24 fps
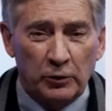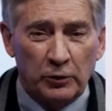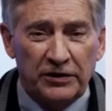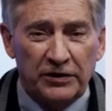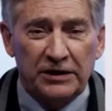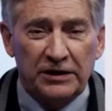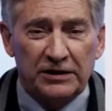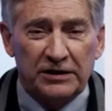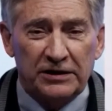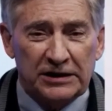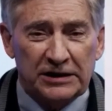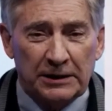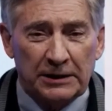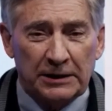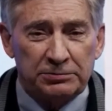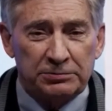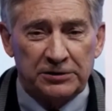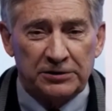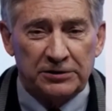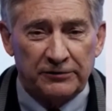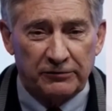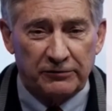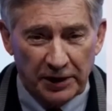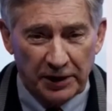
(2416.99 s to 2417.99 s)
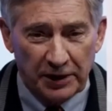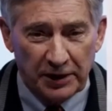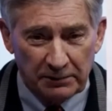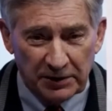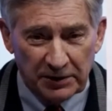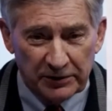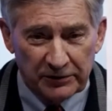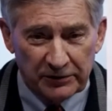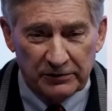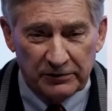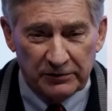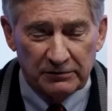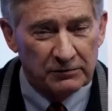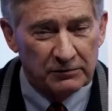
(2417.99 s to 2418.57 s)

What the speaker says: the exception of rabies.